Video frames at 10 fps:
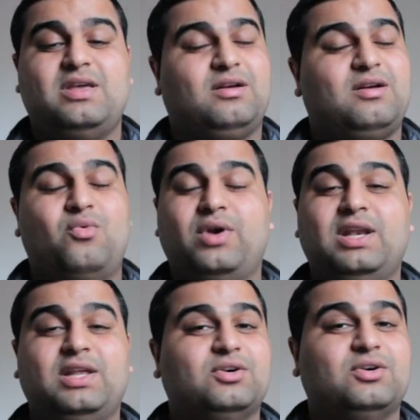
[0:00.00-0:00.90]
Really
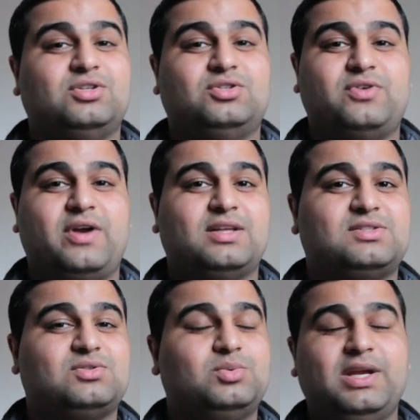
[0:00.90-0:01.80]
good in dragons,
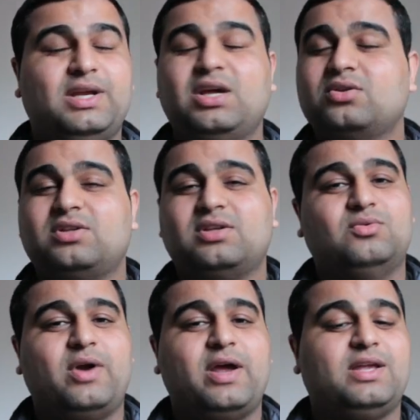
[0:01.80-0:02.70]
really good in
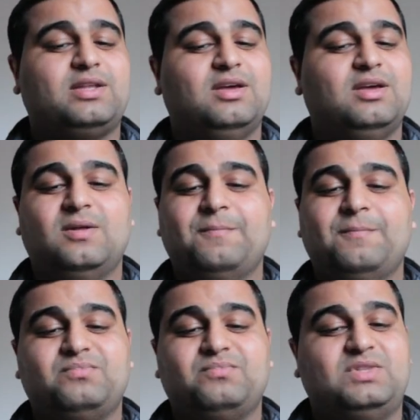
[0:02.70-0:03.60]
raid.
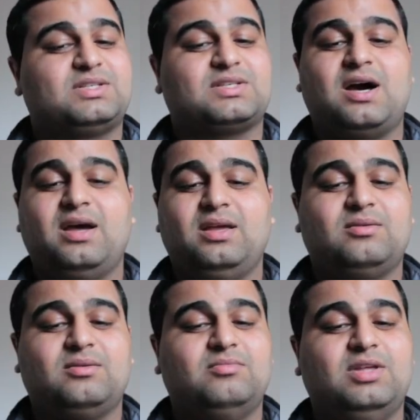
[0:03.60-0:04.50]
This guy,
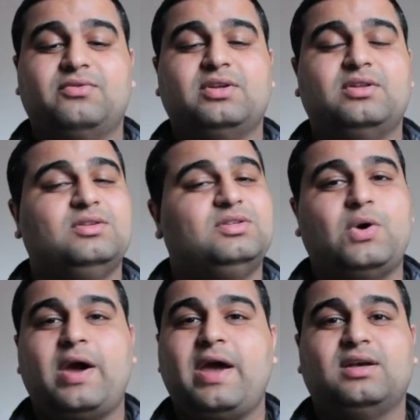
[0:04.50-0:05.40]
even in
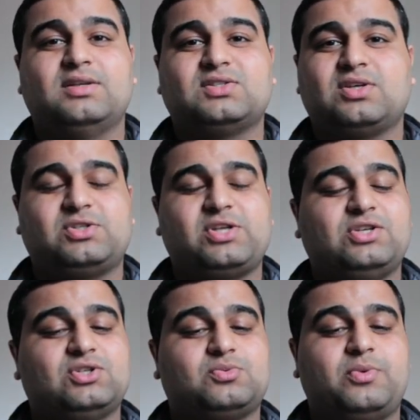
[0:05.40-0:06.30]
TOA and some
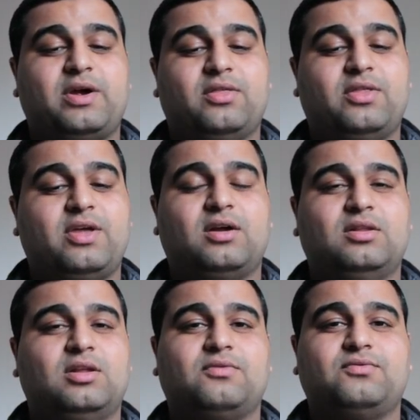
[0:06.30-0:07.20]
stages where there are a
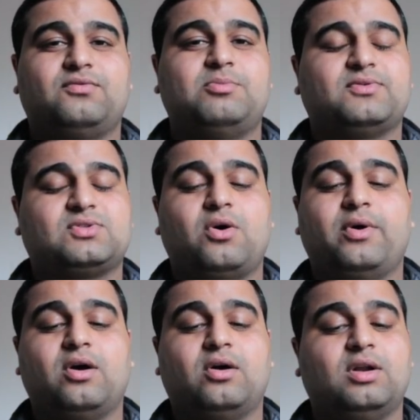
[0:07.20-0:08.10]
lot of debuffs going
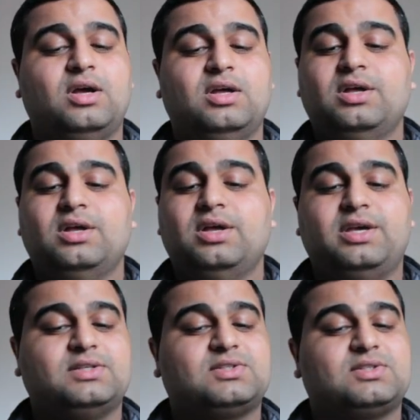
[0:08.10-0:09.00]
on,
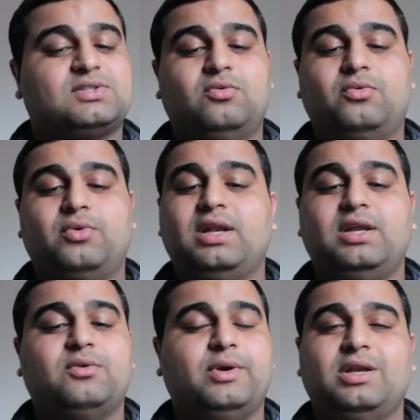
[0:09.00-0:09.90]
he's
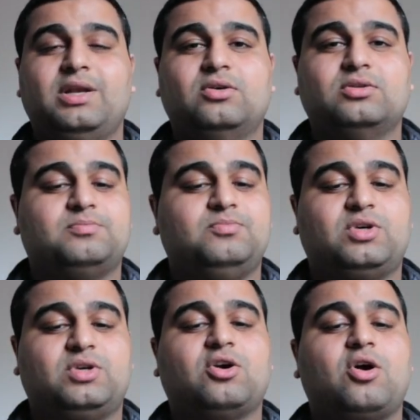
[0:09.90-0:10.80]
really good. You
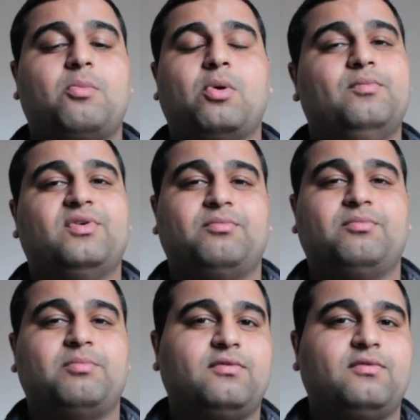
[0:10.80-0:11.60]
can combo him with Marth.